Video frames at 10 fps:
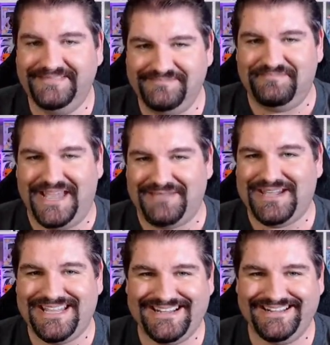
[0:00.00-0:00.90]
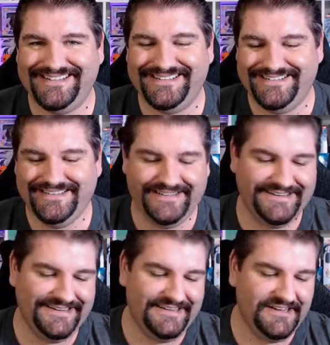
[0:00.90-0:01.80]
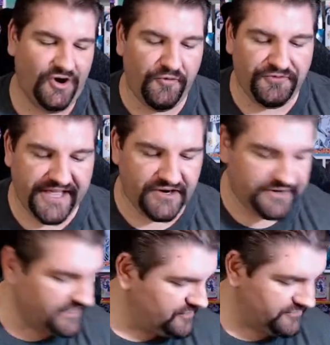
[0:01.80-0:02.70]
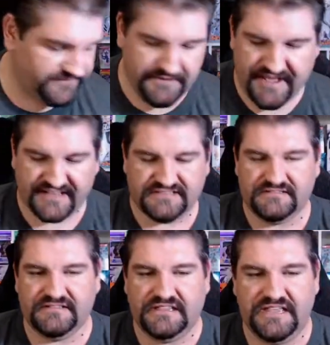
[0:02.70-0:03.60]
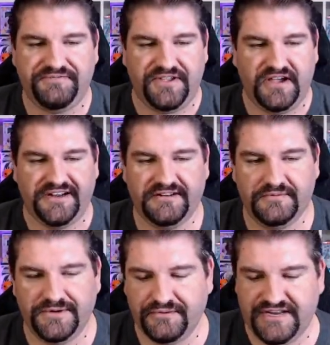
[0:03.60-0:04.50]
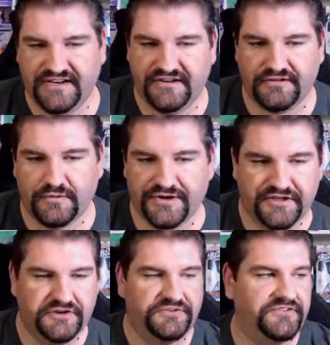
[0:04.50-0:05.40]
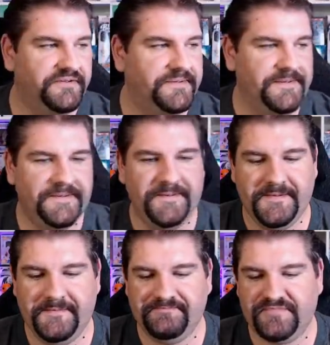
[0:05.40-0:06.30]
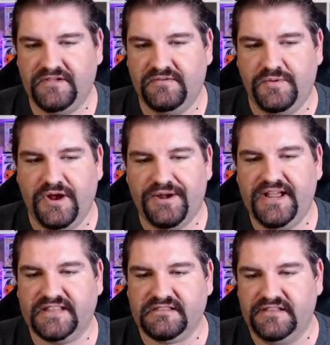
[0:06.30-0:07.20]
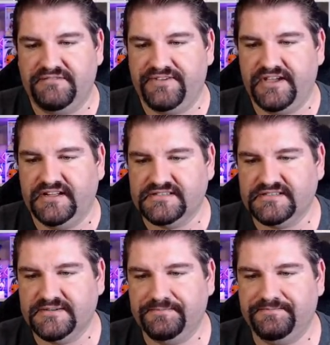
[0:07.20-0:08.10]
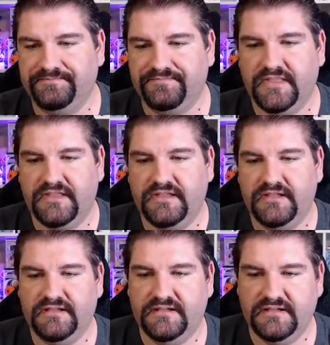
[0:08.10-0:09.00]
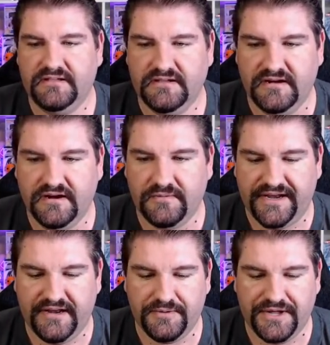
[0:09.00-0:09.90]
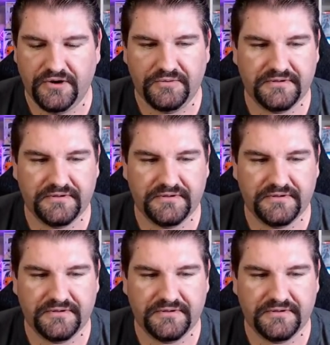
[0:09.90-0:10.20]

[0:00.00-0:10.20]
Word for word: Maybe. Hopefully I don't get another VMAX Leafeon. We don't need another one of those. We already got the Leafeons. Alright, here we go.